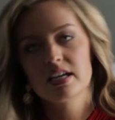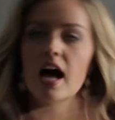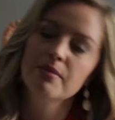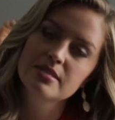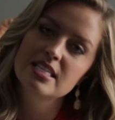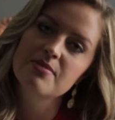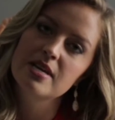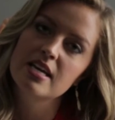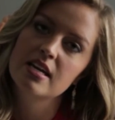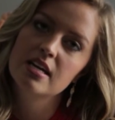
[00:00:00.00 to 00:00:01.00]
come see
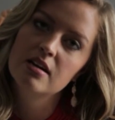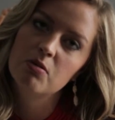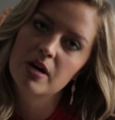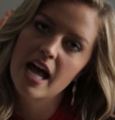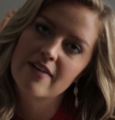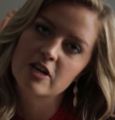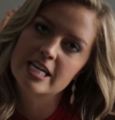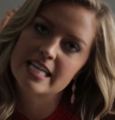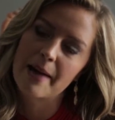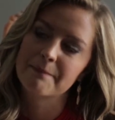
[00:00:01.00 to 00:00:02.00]
me, we're gonna have a
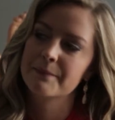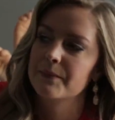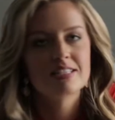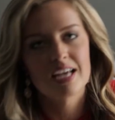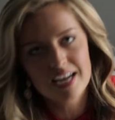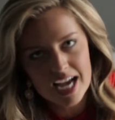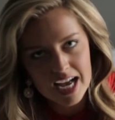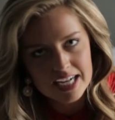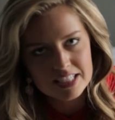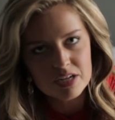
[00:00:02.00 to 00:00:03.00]
great time. Sunday I got